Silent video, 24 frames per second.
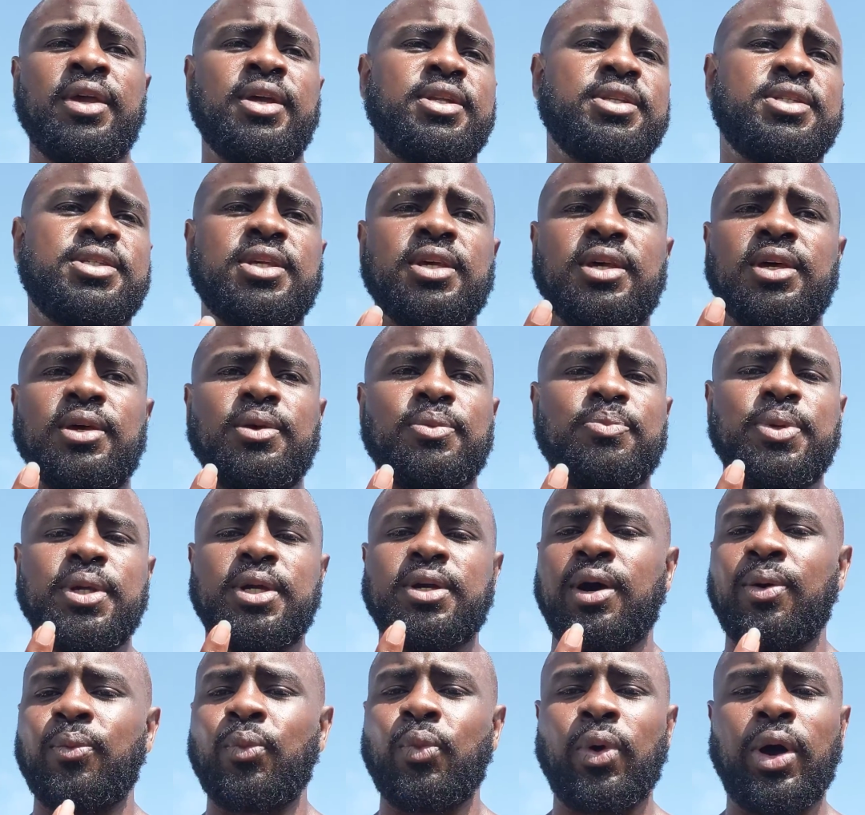to
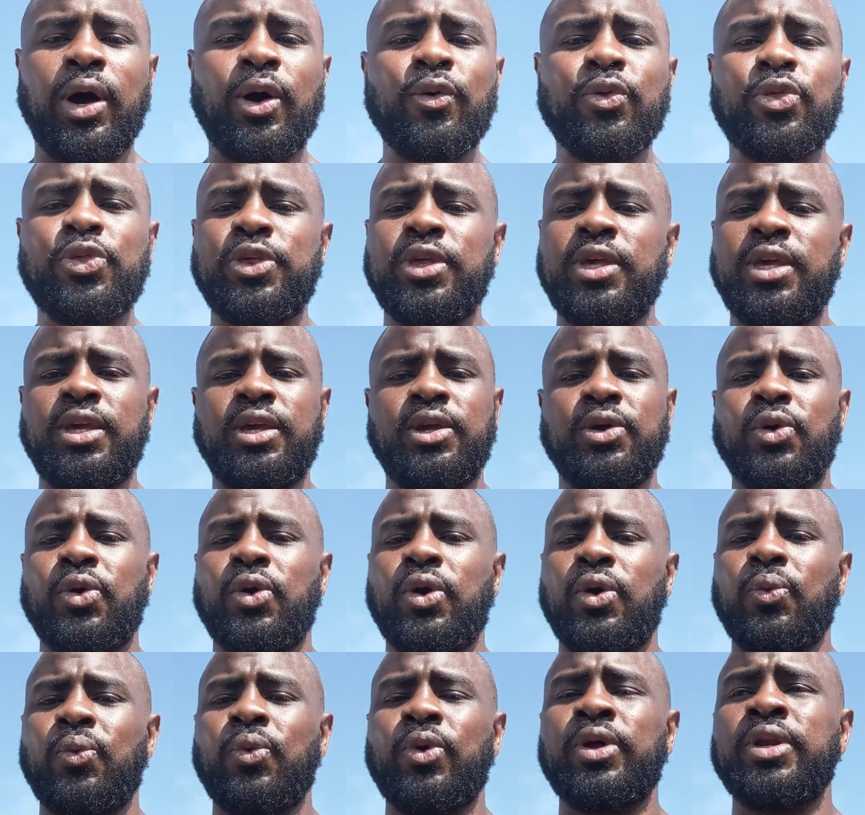become wealthy or
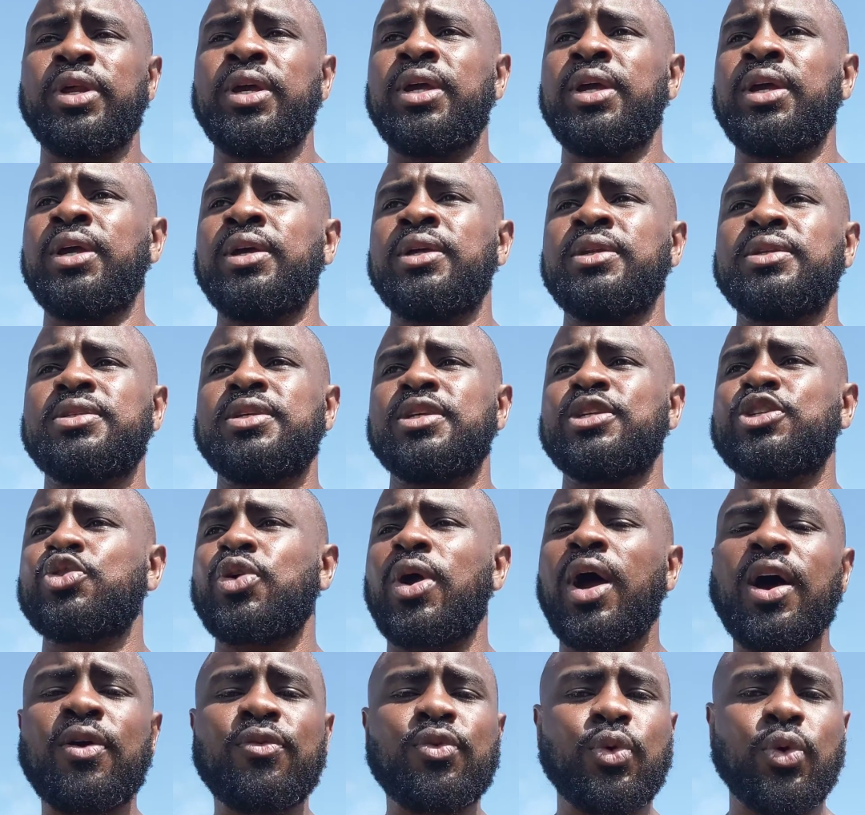wanting to
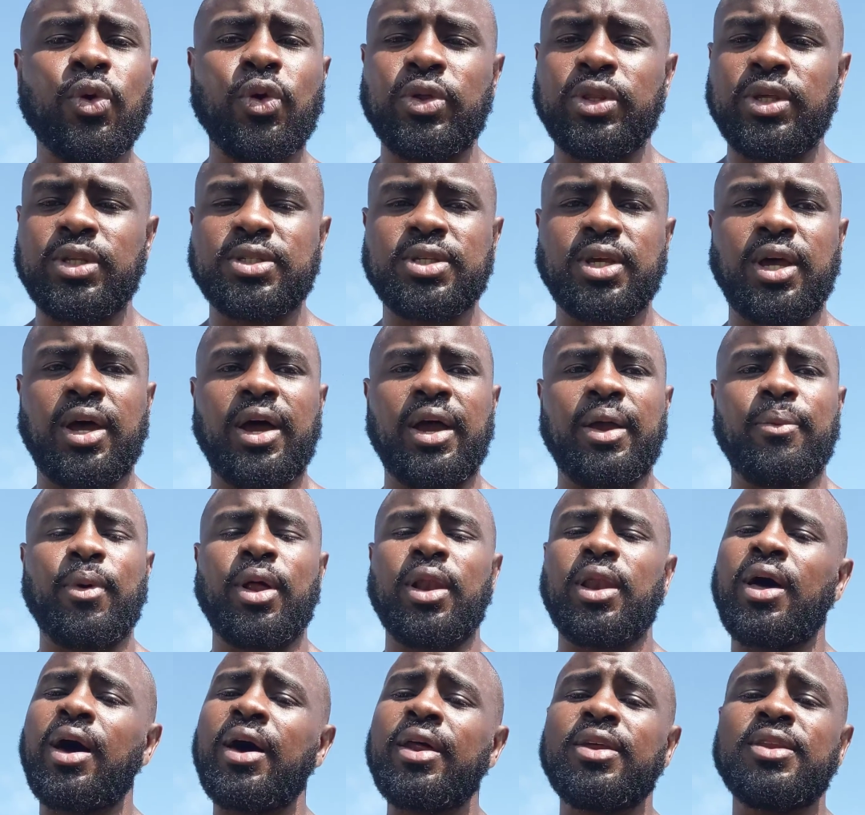travel all the time. A
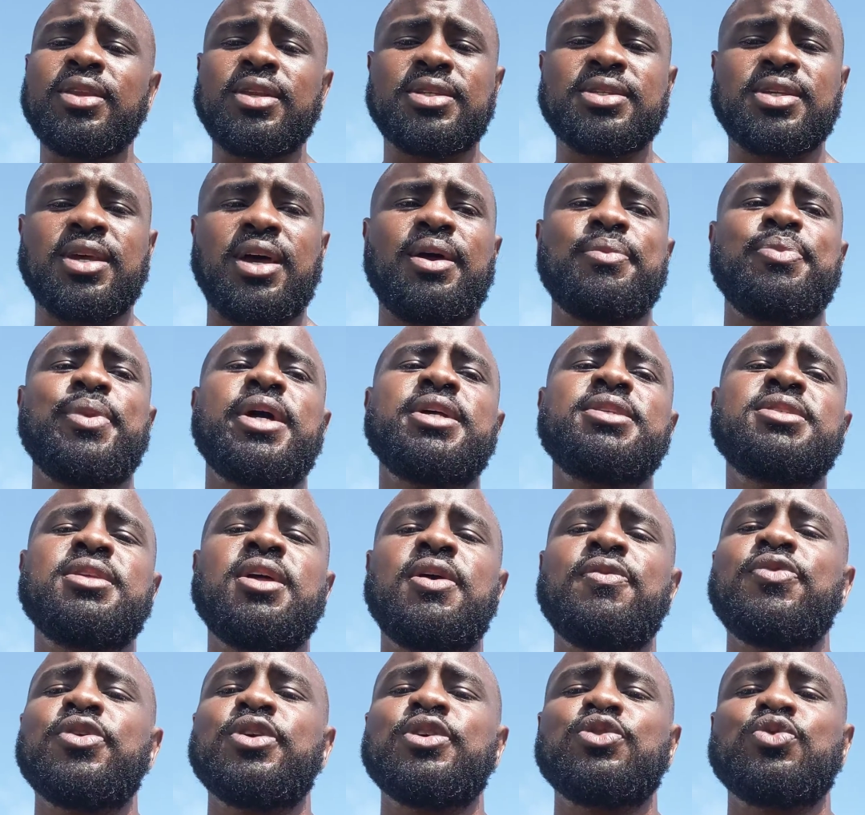lot of the time that
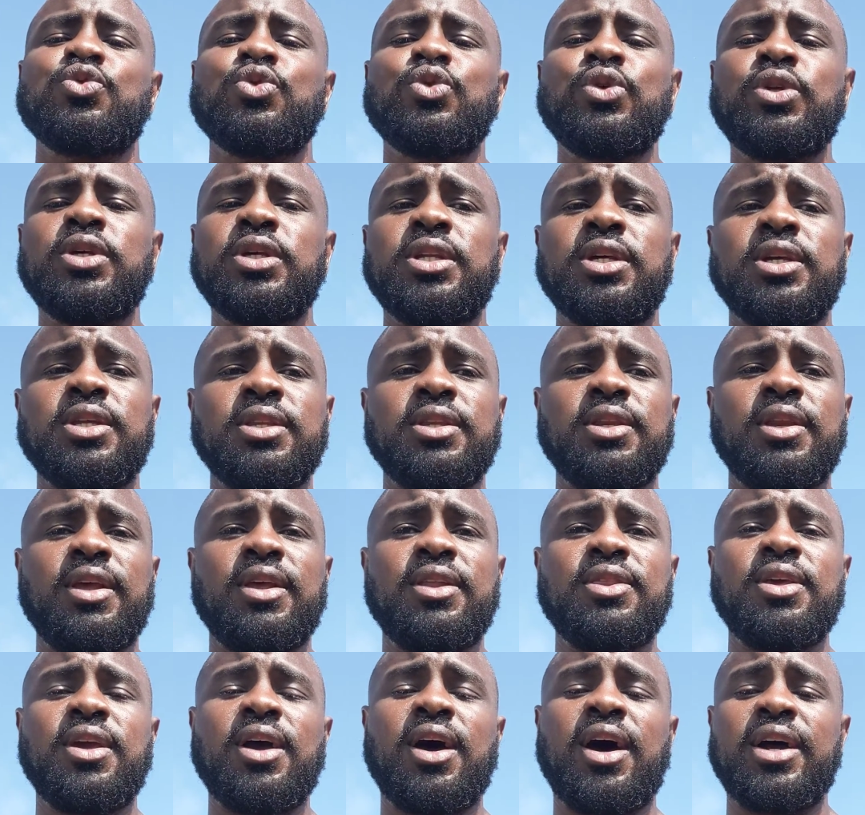stuff is rooted
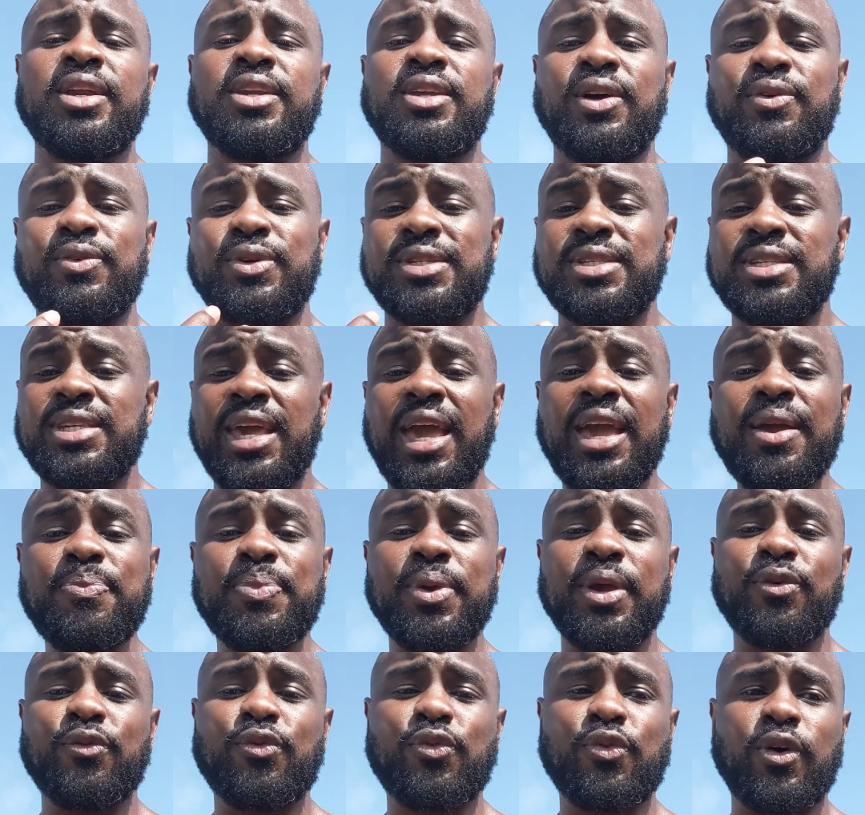in the idea of
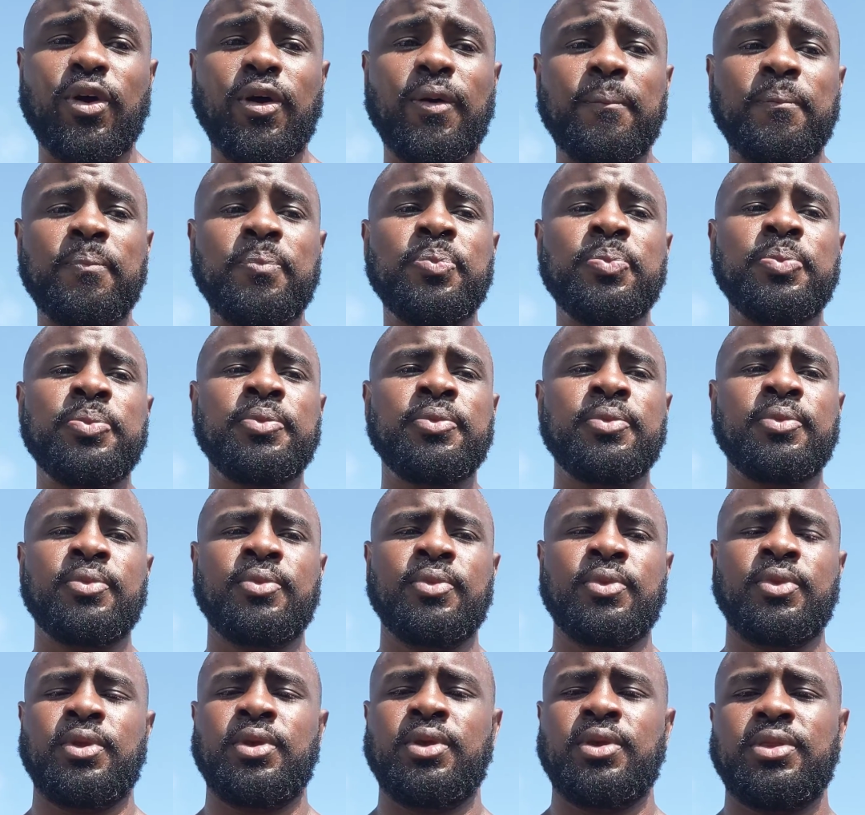escaping from
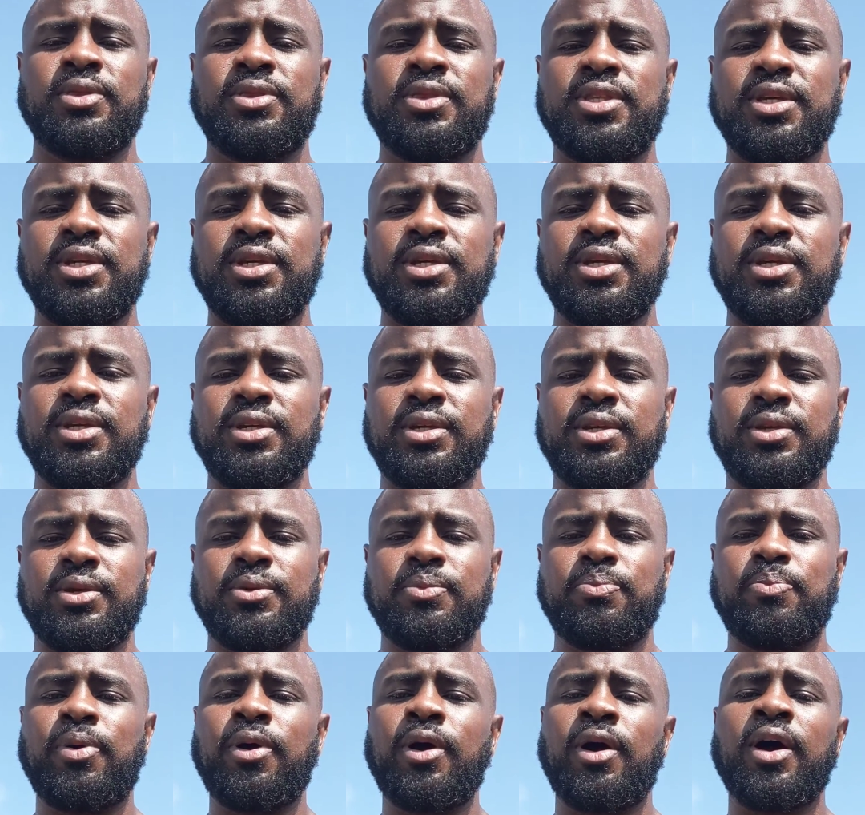the
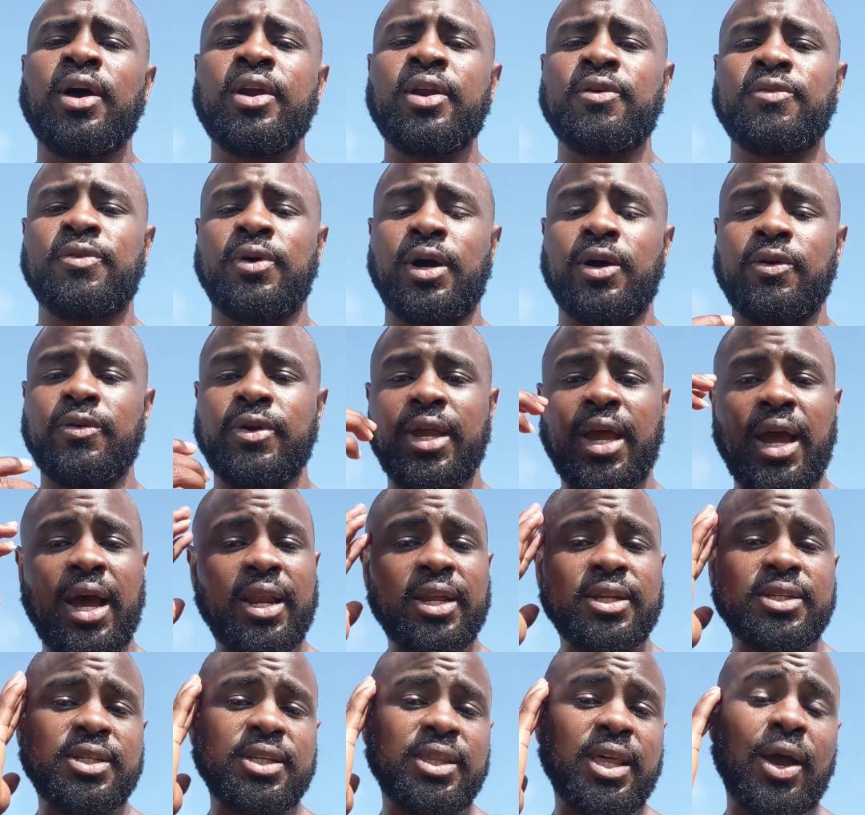part of our
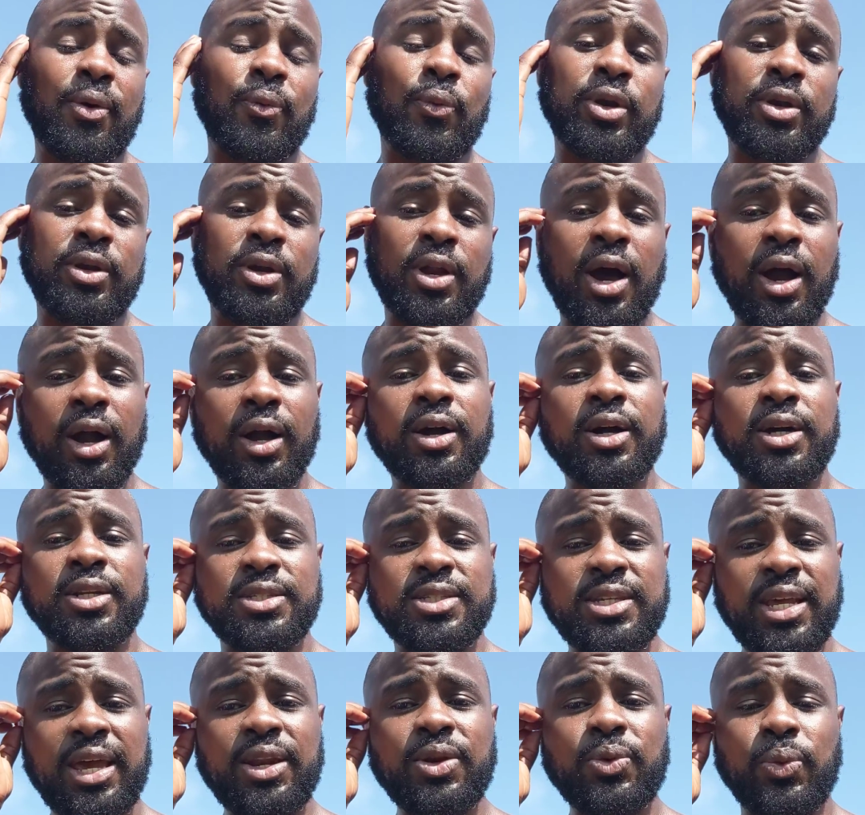reality that we're not
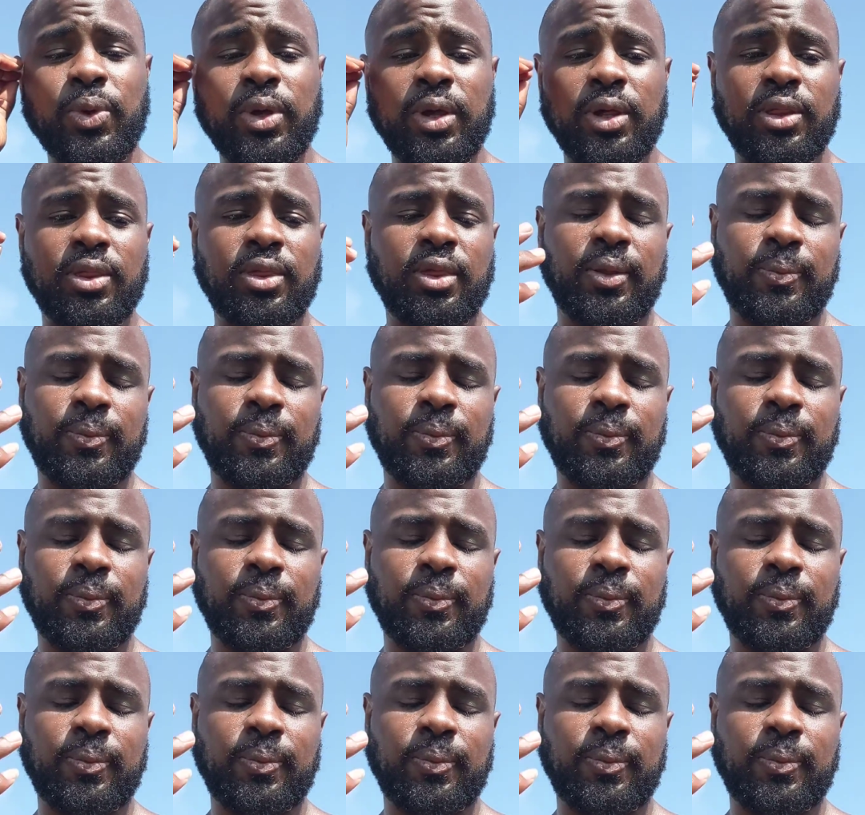content with.